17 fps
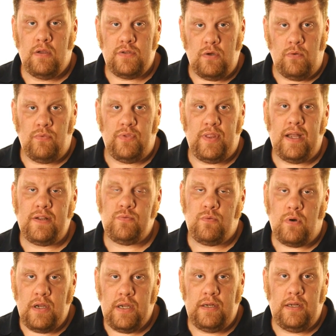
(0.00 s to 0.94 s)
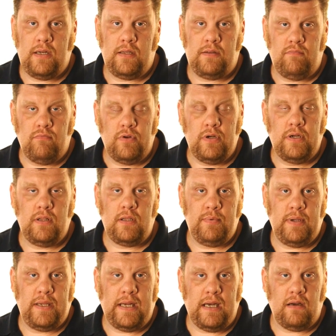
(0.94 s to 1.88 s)
So that's why you need to
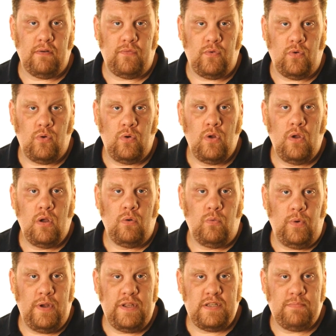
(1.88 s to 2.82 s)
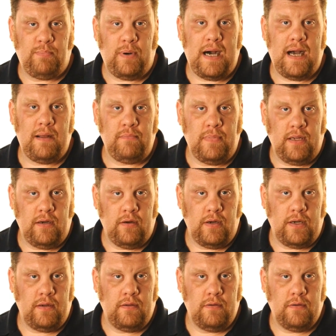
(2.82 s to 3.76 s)
really be careful with spot
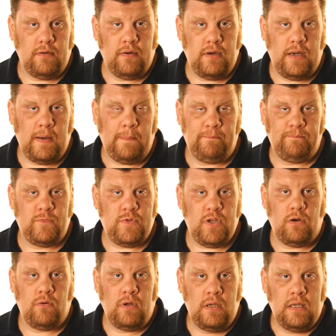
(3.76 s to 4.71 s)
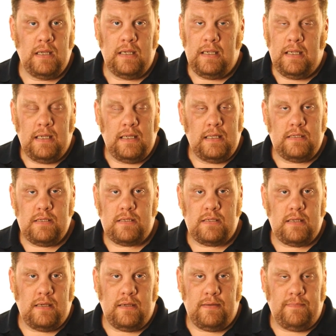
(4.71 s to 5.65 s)
metering. All right. So
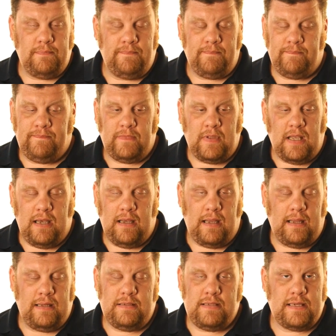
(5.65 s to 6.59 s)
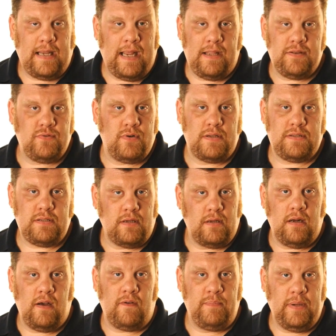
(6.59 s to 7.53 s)
just, uh, I just can't stress it
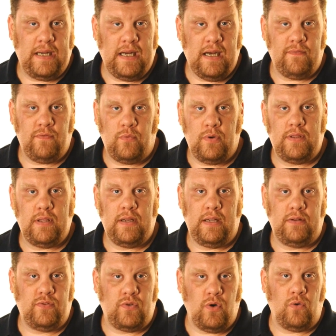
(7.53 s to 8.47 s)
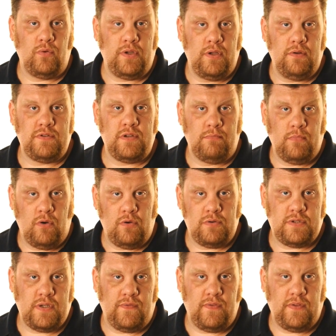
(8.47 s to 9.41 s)
enough. Be careful with it and don't use it
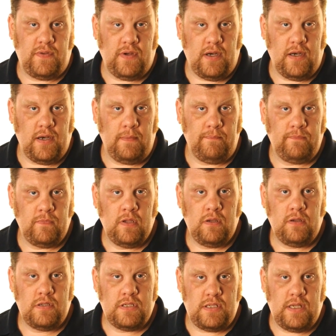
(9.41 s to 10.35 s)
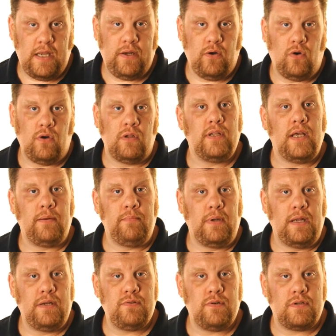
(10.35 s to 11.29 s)
most of the time. Stay on that
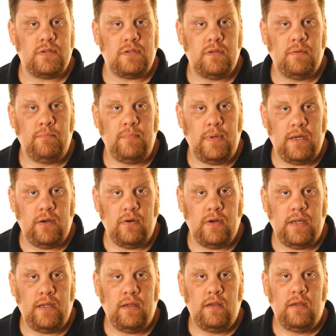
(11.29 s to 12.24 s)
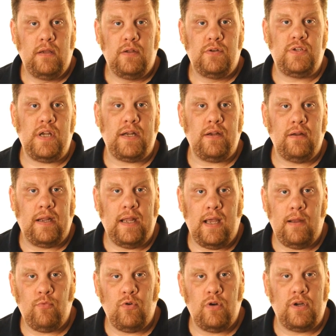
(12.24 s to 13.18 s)
matrix metering check your
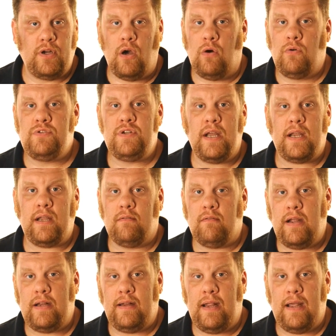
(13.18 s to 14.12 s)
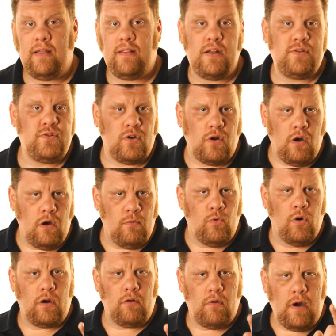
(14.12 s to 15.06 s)
camera, go and check it right now. That's your
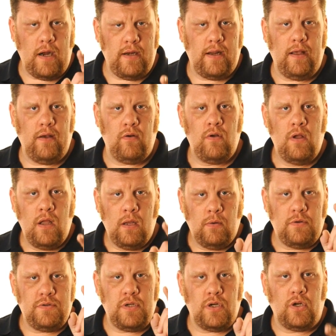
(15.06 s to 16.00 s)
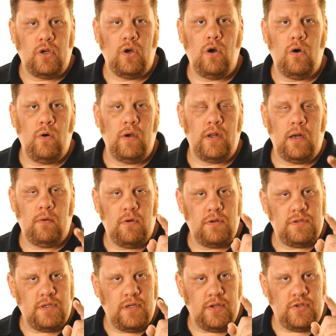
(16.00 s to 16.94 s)
homework. Right now, I want you to go and I
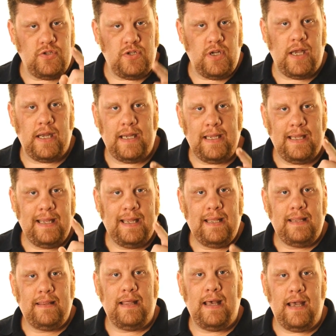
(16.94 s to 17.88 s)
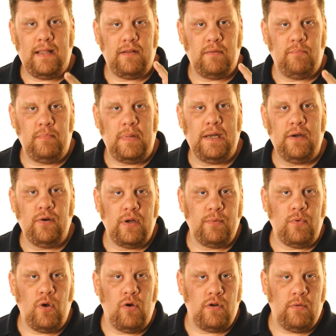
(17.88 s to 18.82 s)
want you to check that
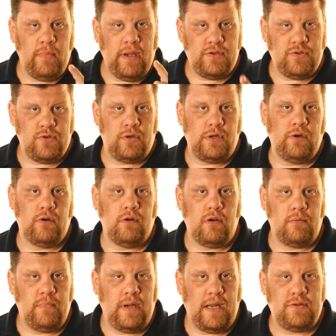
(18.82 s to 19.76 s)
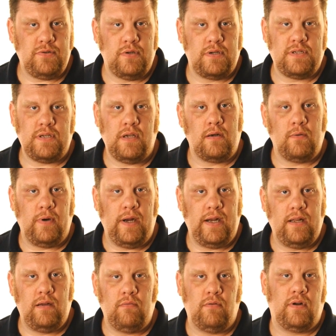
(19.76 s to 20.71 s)
metering mode to make sure you're on matrix, center
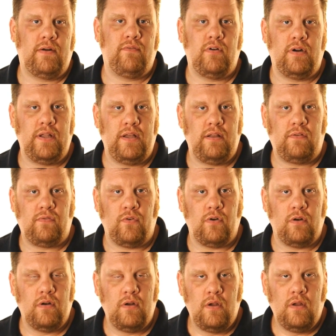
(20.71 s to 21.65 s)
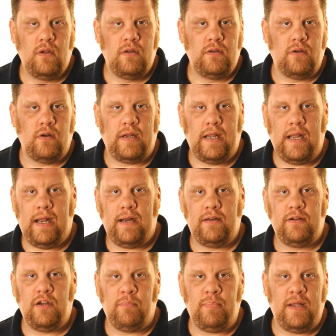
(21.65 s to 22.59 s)
weighted, whatever it is for your
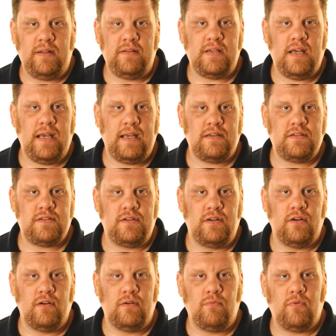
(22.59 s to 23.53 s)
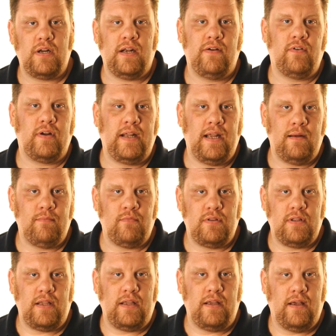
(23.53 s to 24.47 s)
Canon, your Pentax, your whatever
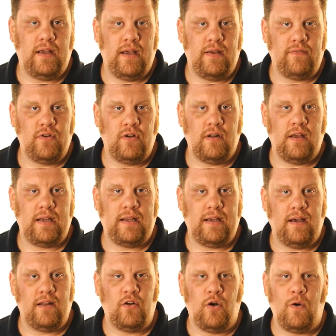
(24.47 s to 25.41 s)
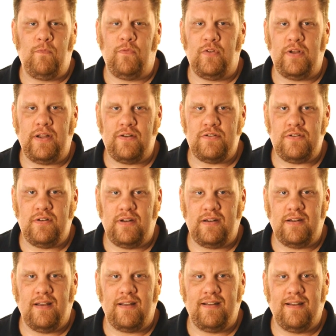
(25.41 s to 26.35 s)
camera that you have, your Nikon, hopefully you're
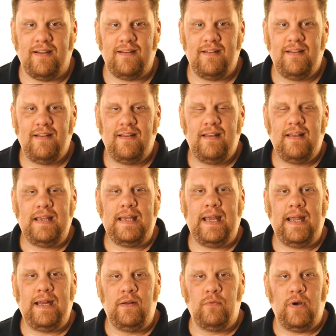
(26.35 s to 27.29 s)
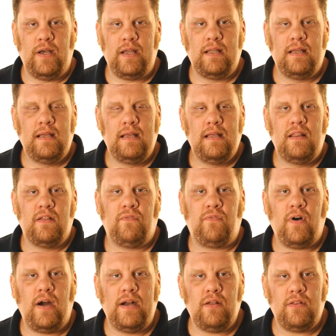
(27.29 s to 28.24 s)
shooting Nikon. Anyway, the
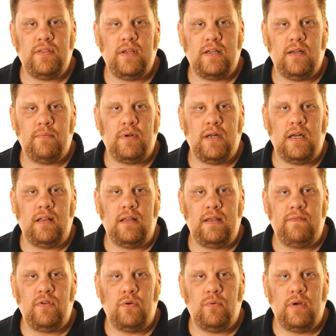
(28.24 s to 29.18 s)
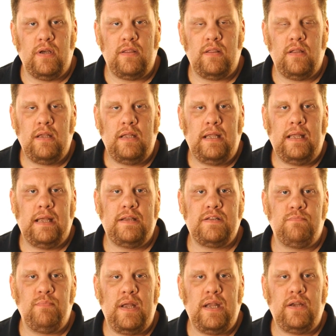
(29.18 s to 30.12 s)
final thing that I'm gonna leave you with
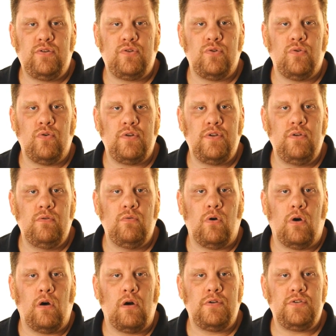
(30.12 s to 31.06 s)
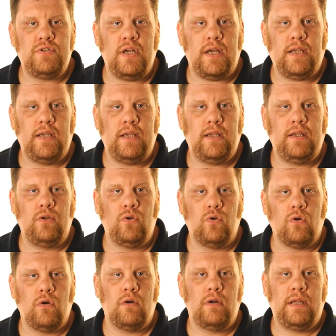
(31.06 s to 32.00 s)
is make sure you are checking
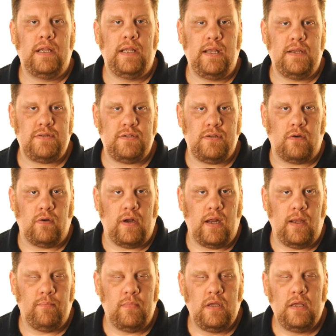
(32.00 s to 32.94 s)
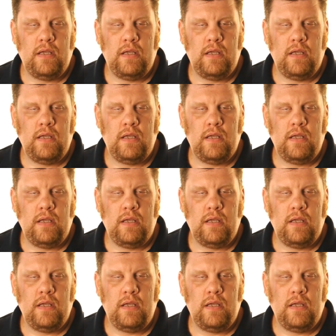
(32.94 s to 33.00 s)
your histogram.